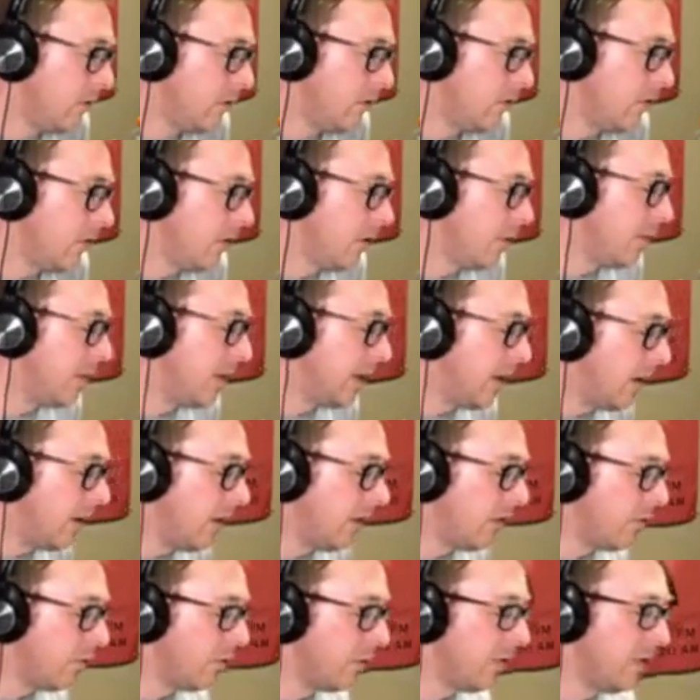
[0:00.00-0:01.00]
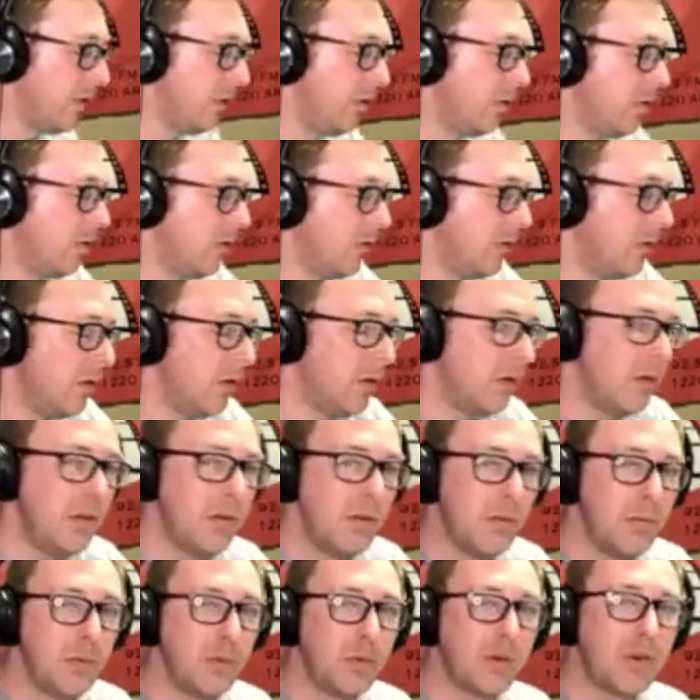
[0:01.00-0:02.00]
to be honest with you.
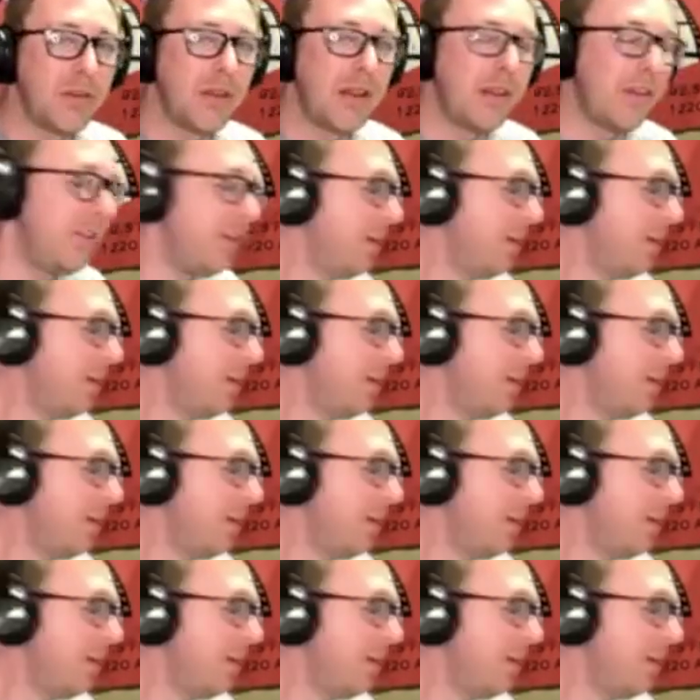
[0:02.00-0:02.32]
Because I see